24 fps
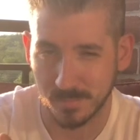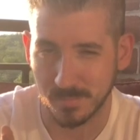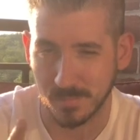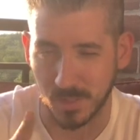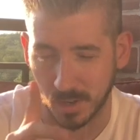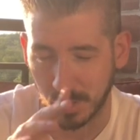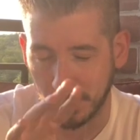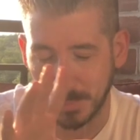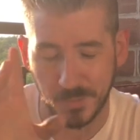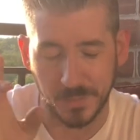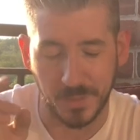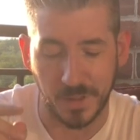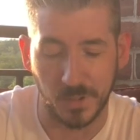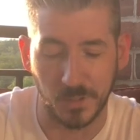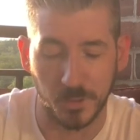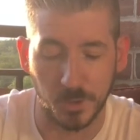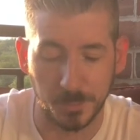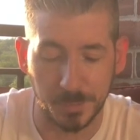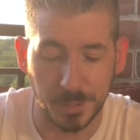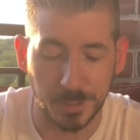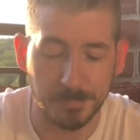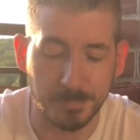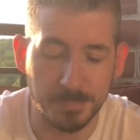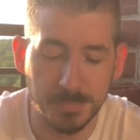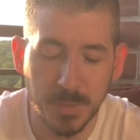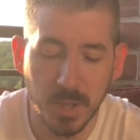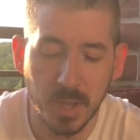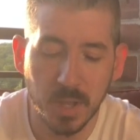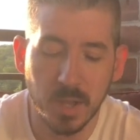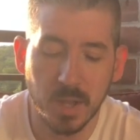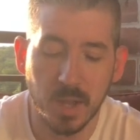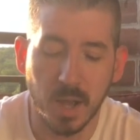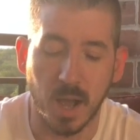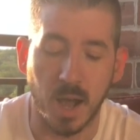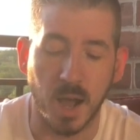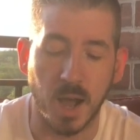that in a little bit.
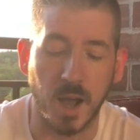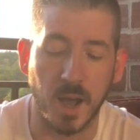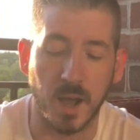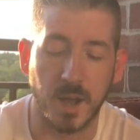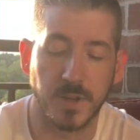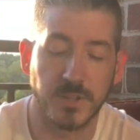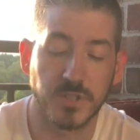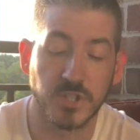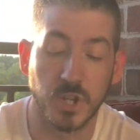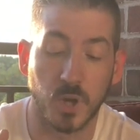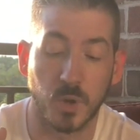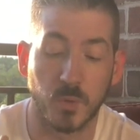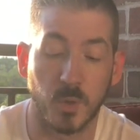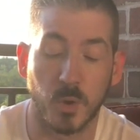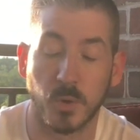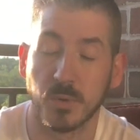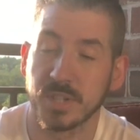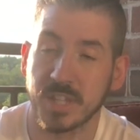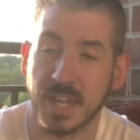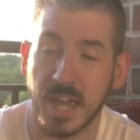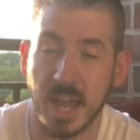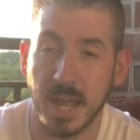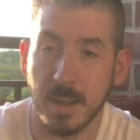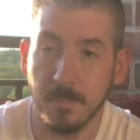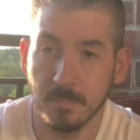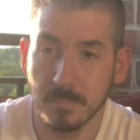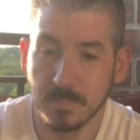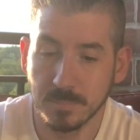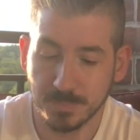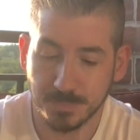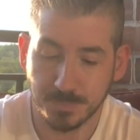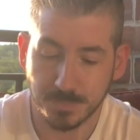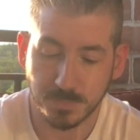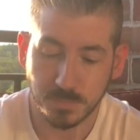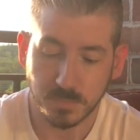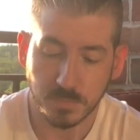So those came.
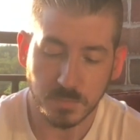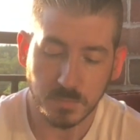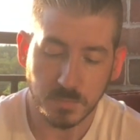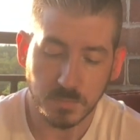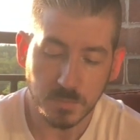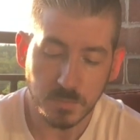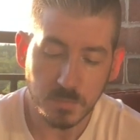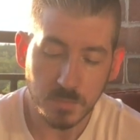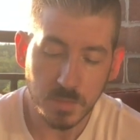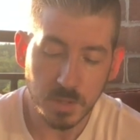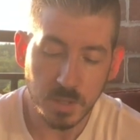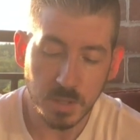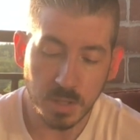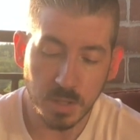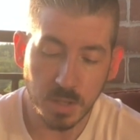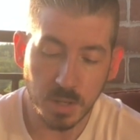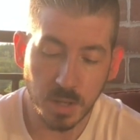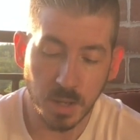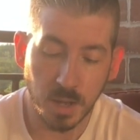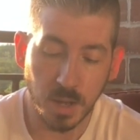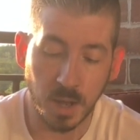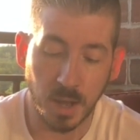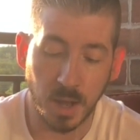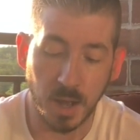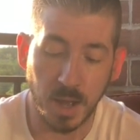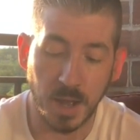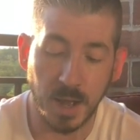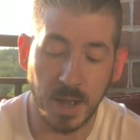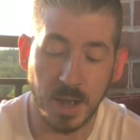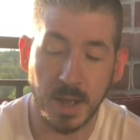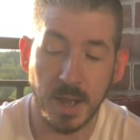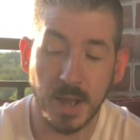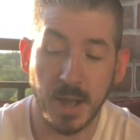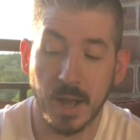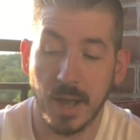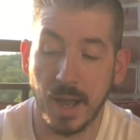
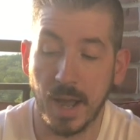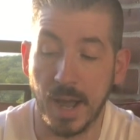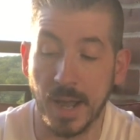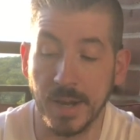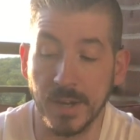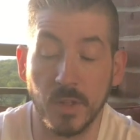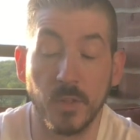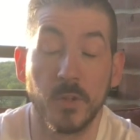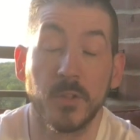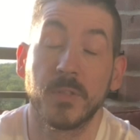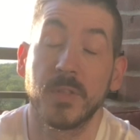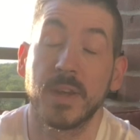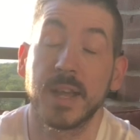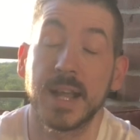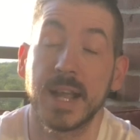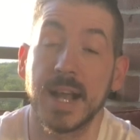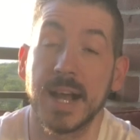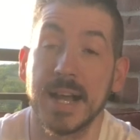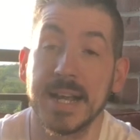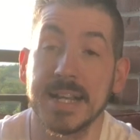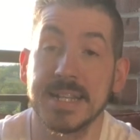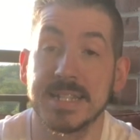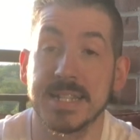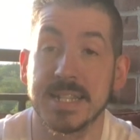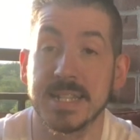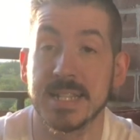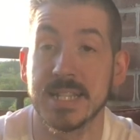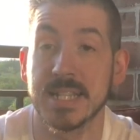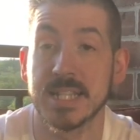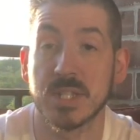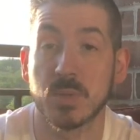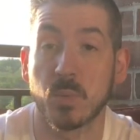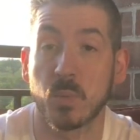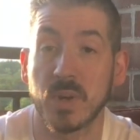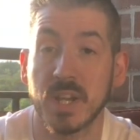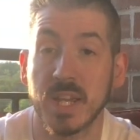Another thing I did
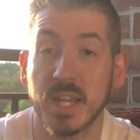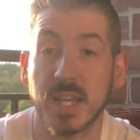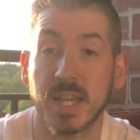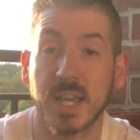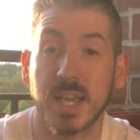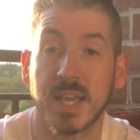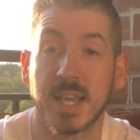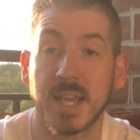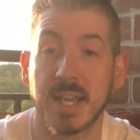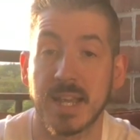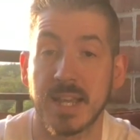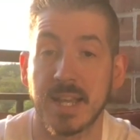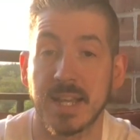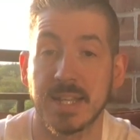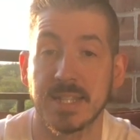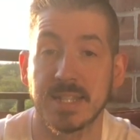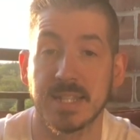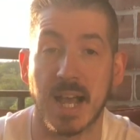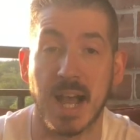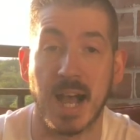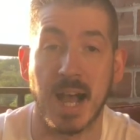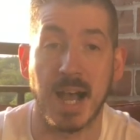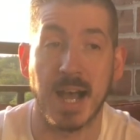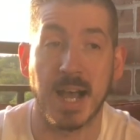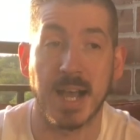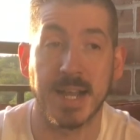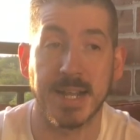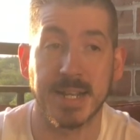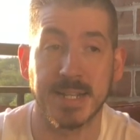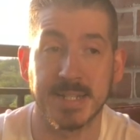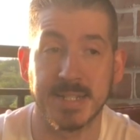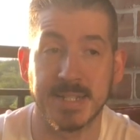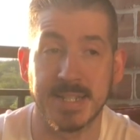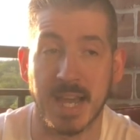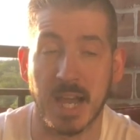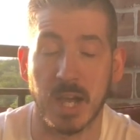this week is I
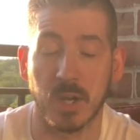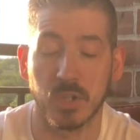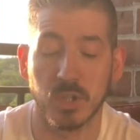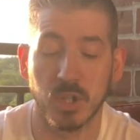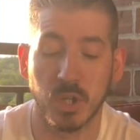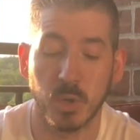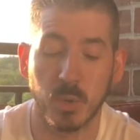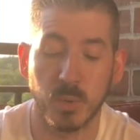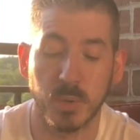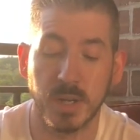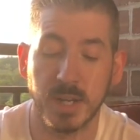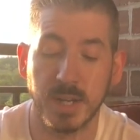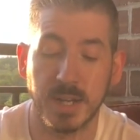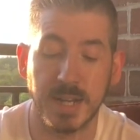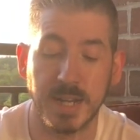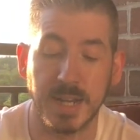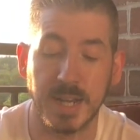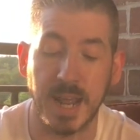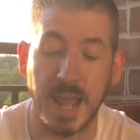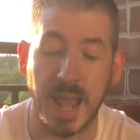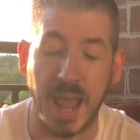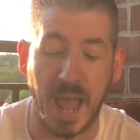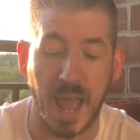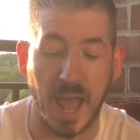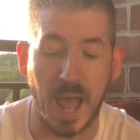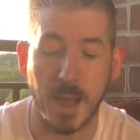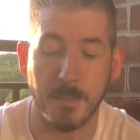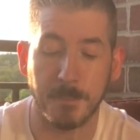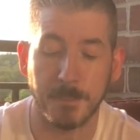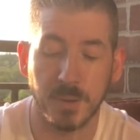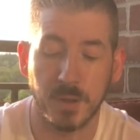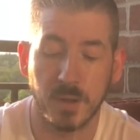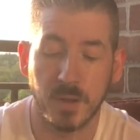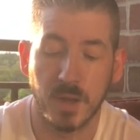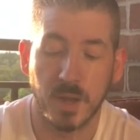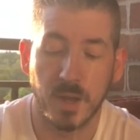downloaded an
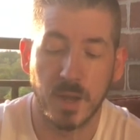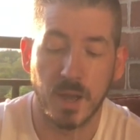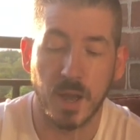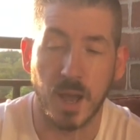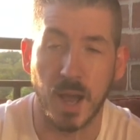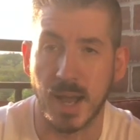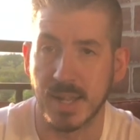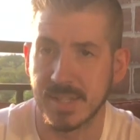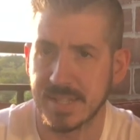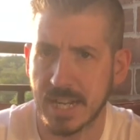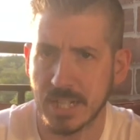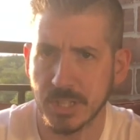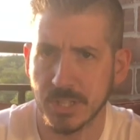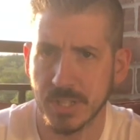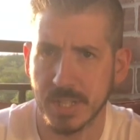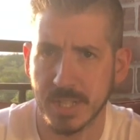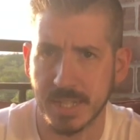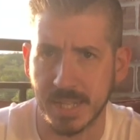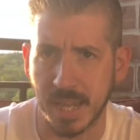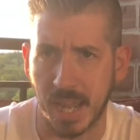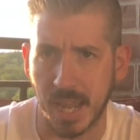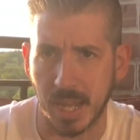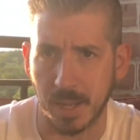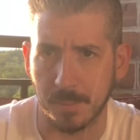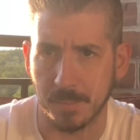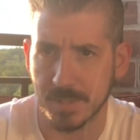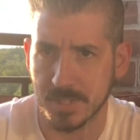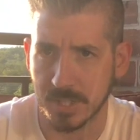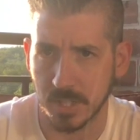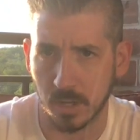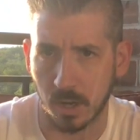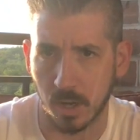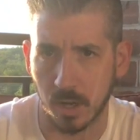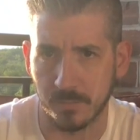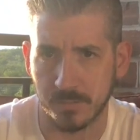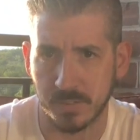app. It's actually a game. It's
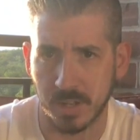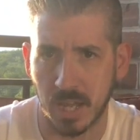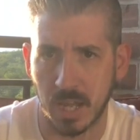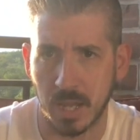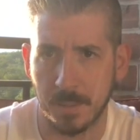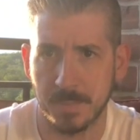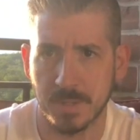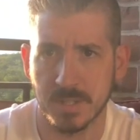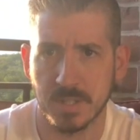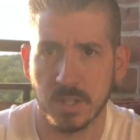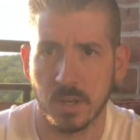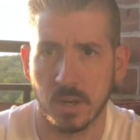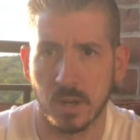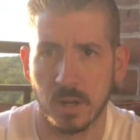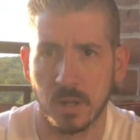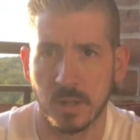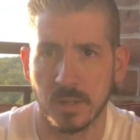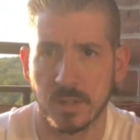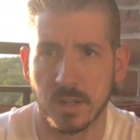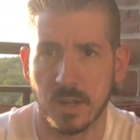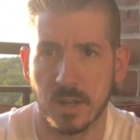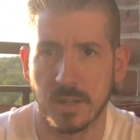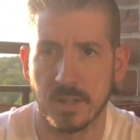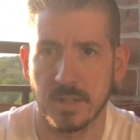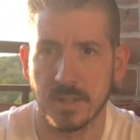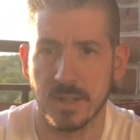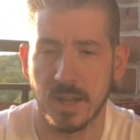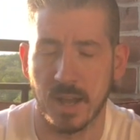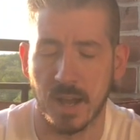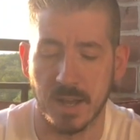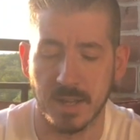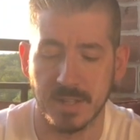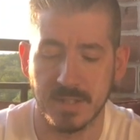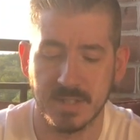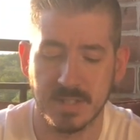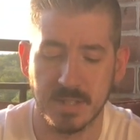a golf game. It's called
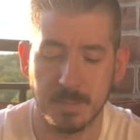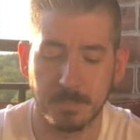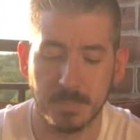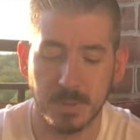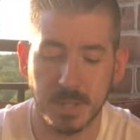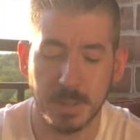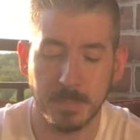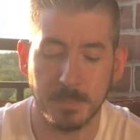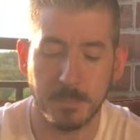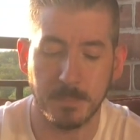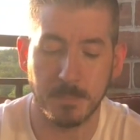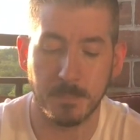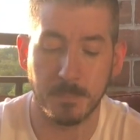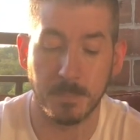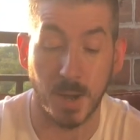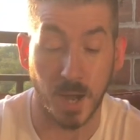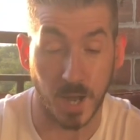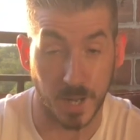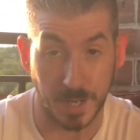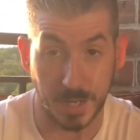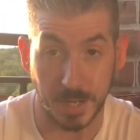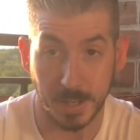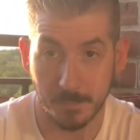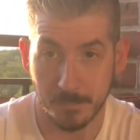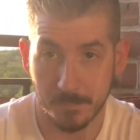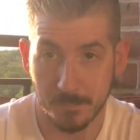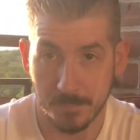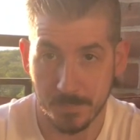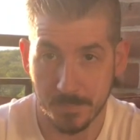Simply Putting.